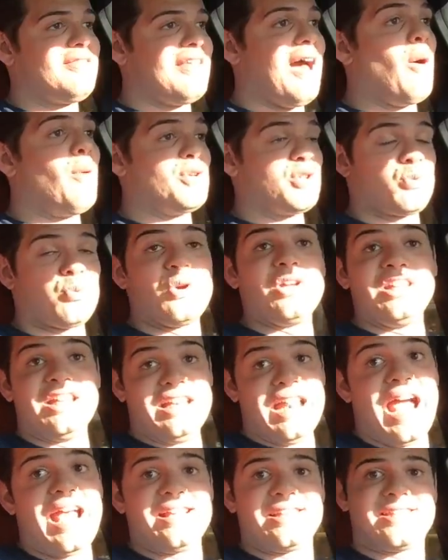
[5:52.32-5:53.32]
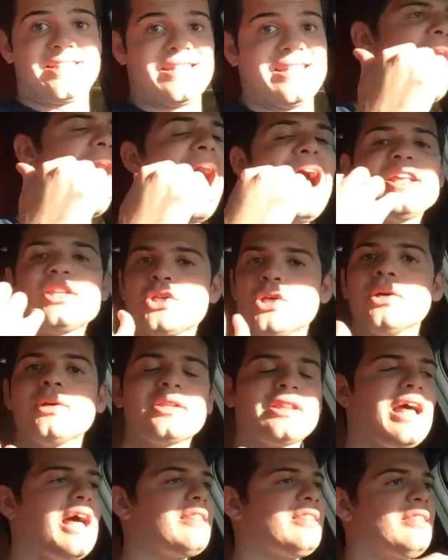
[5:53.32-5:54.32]
That was really nice. I
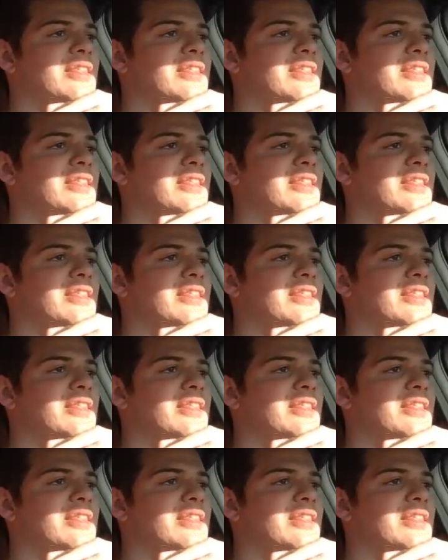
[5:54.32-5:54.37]
took that